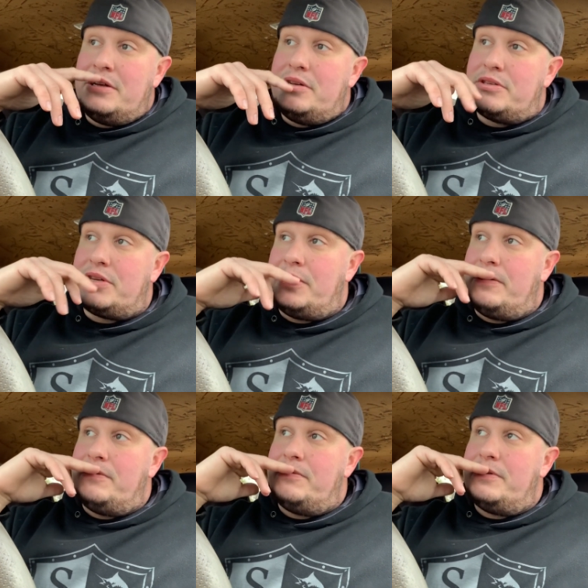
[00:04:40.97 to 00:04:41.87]

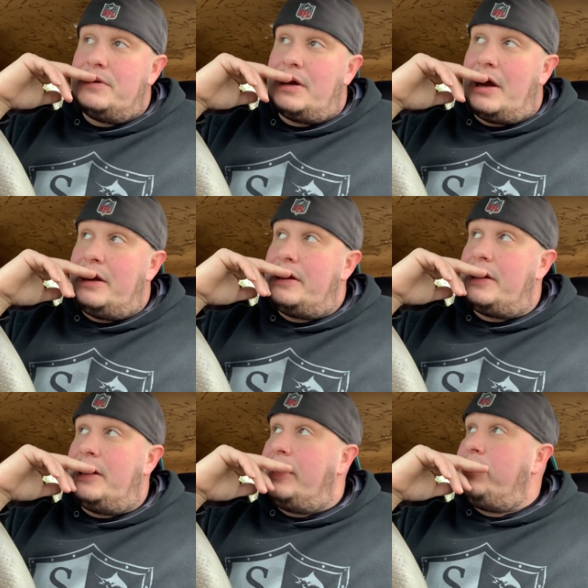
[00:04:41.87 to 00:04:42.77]
So, and
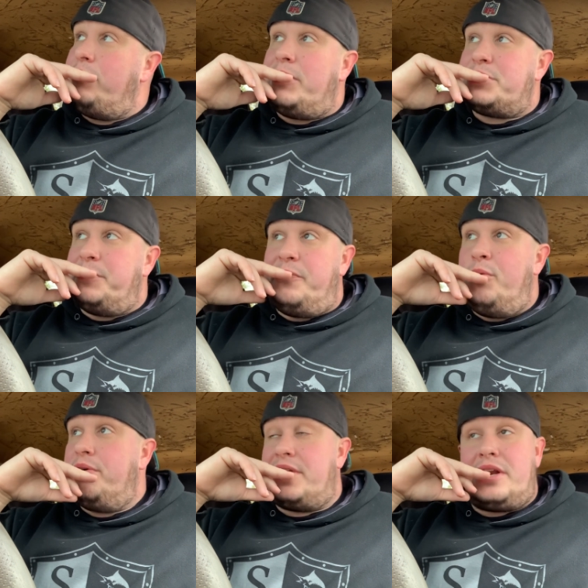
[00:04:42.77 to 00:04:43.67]
he didn't do much
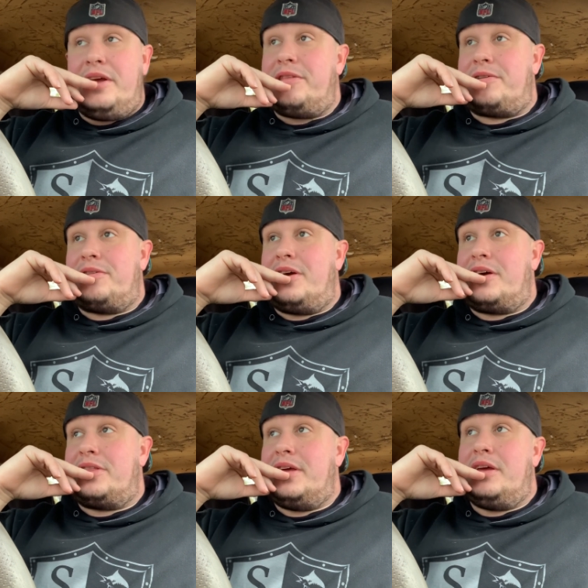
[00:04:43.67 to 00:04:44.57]
before that either. Like
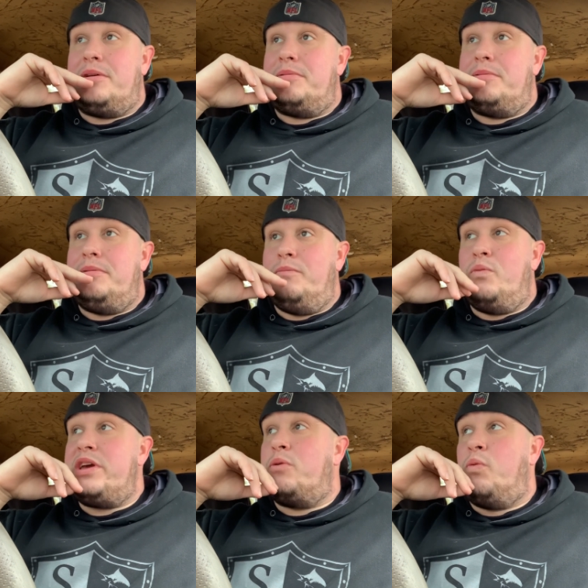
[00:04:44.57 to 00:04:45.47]
I think
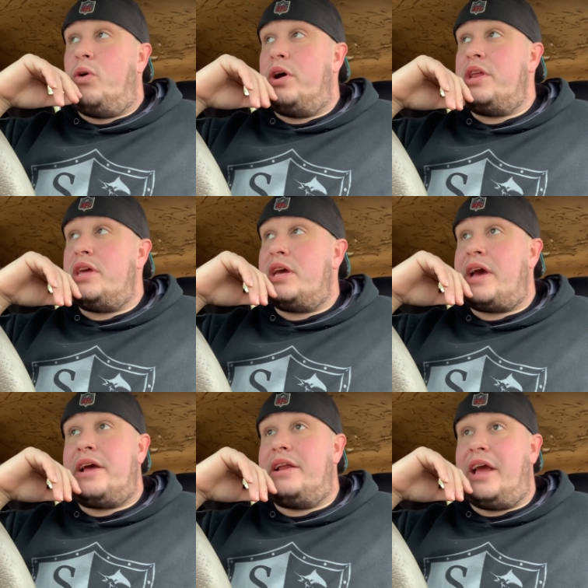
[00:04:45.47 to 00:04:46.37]
week 1 he
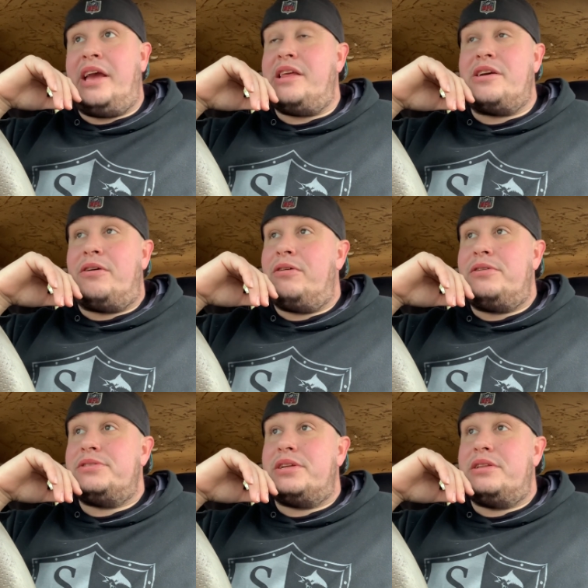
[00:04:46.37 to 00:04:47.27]
had 80
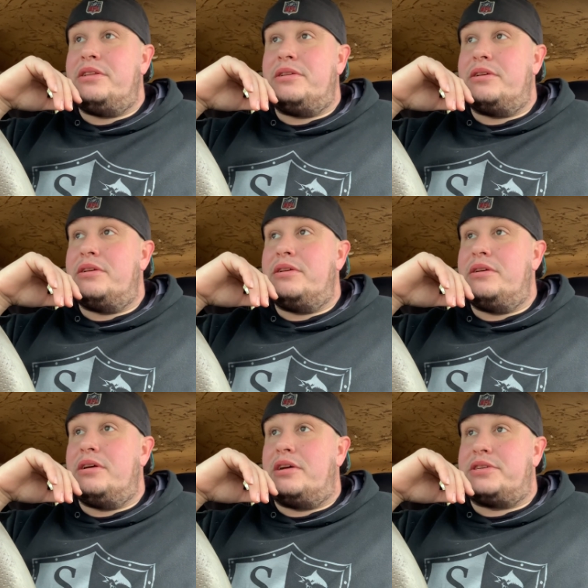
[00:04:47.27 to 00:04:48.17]
yards and
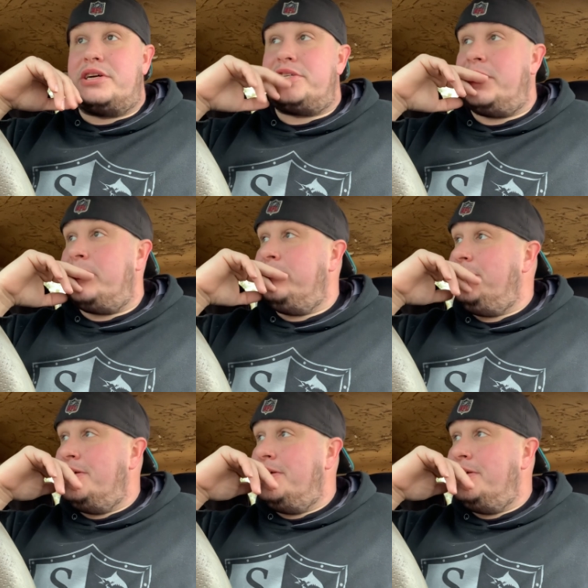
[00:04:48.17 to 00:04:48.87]
a touchdown.